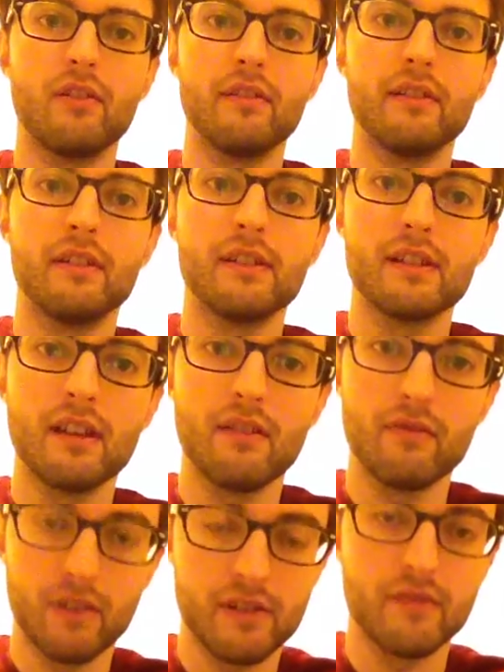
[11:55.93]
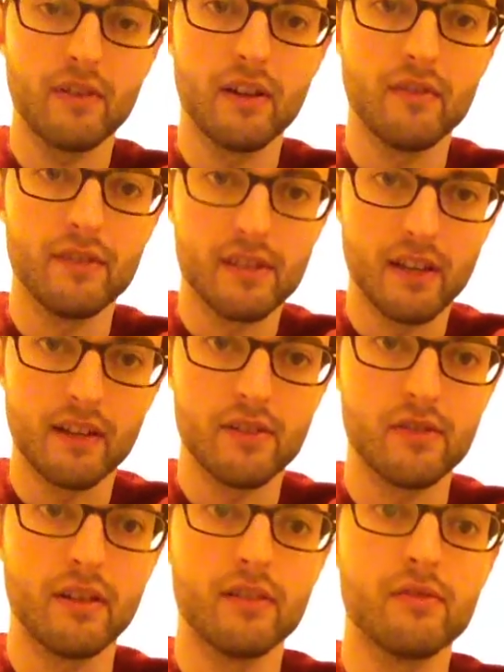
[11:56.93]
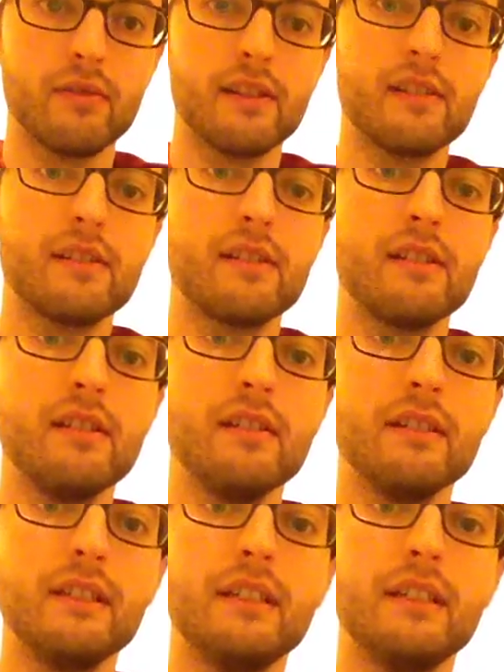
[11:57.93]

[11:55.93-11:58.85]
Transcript: on the 1st fret of the 2nd string, so on a C.